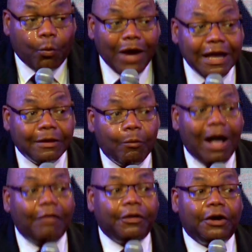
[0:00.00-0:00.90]
wait
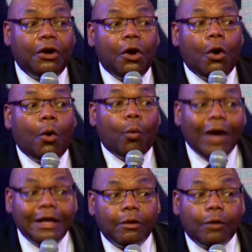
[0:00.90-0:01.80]
while they're
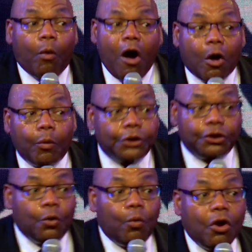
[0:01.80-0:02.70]
wait, walk with
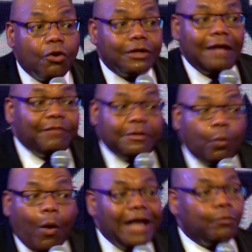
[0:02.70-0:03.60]
no word, and
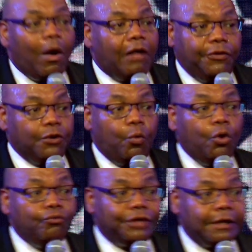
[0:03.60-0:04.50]
then wait while they're
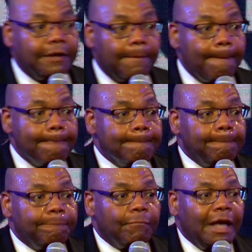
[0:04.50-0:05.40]
wounded.
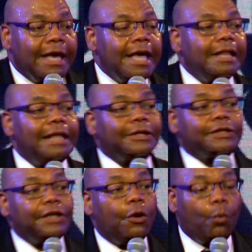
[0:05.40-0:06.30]
He lets
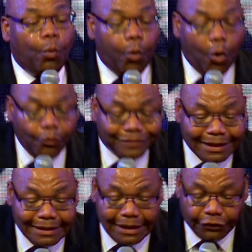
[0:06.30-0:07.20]
their
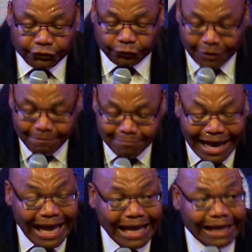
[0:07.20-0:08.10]
woundedness
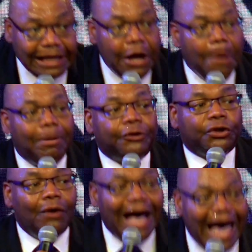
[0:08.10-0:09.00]
remain. But
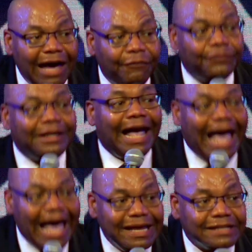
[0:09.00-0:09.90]
you have to
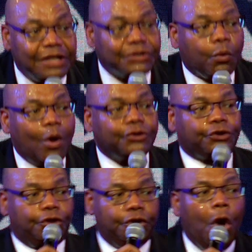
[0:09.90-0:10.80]
ask this
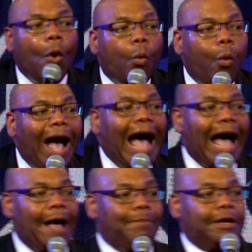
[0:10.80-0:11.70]
question why?
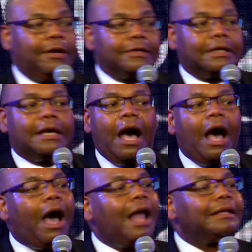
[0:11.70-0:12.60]
Because
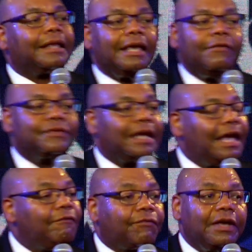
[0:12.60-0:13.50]
God gives
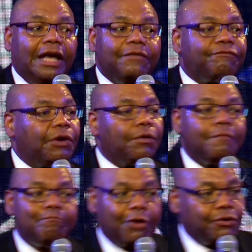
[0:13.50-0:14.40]
every
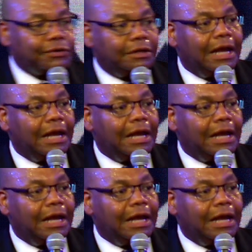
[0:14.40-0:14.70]
infirm person